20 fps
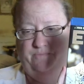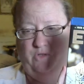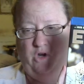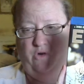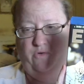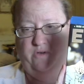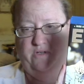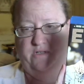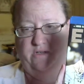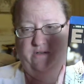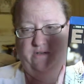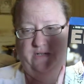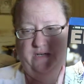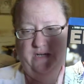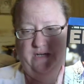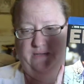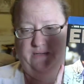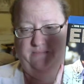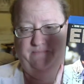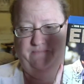Kurt Russell's
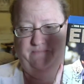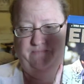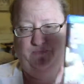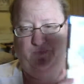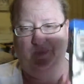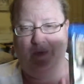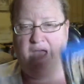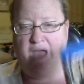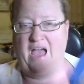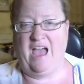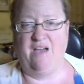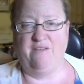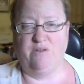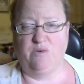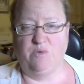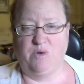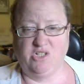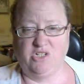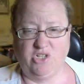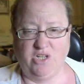in it.
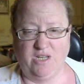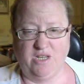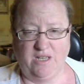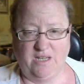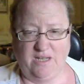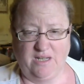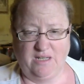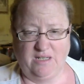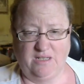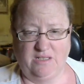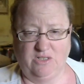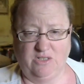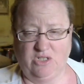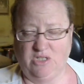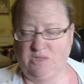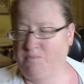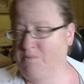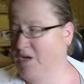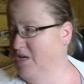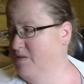Haven't watched it yet,
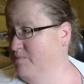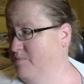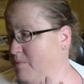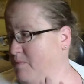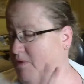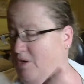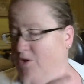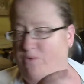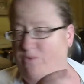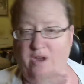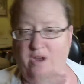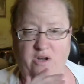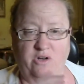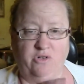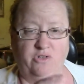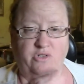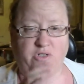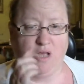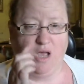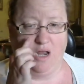just because my
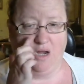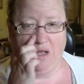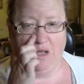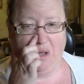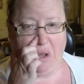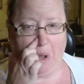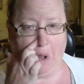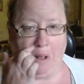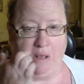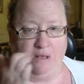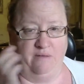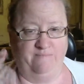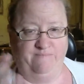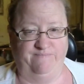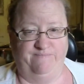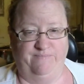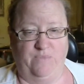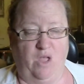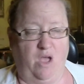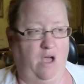Blu-ray's kind of
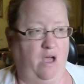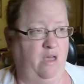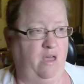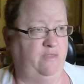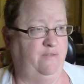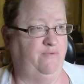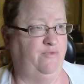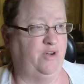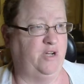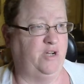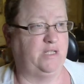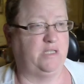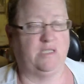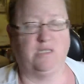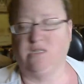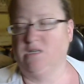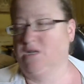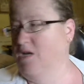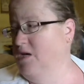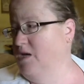on the
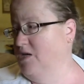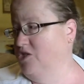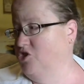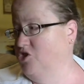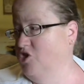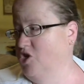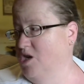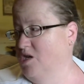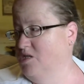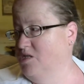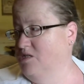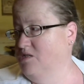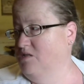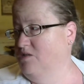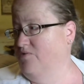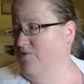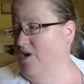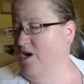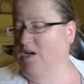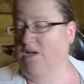fritz, and I just
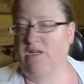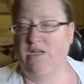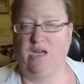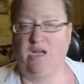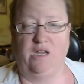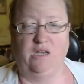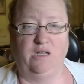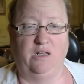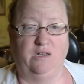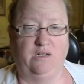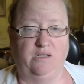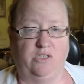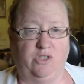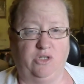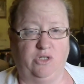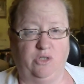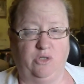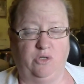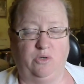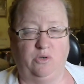finally got Dylan
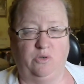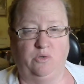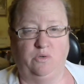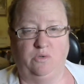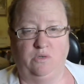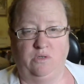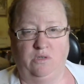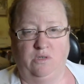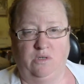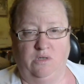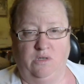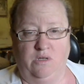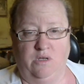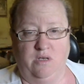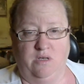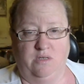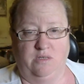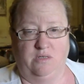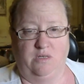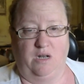to
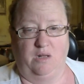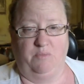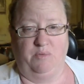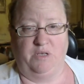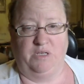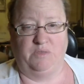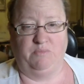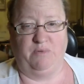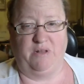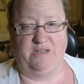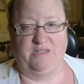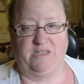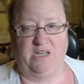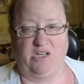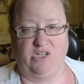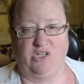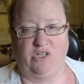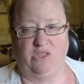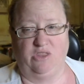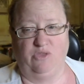set up his
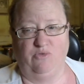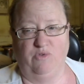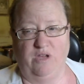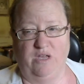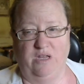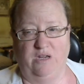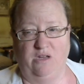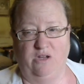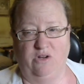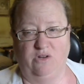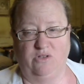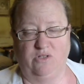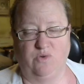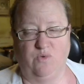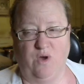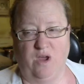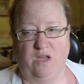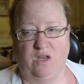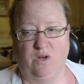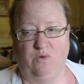PlayStation 3 in here
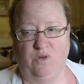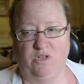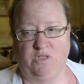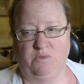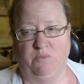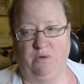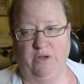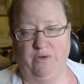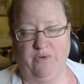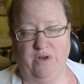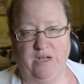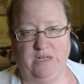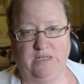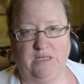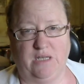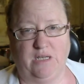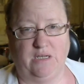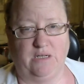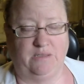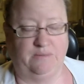so I can watch
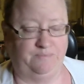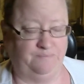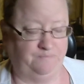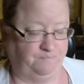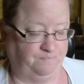Blu-rays again.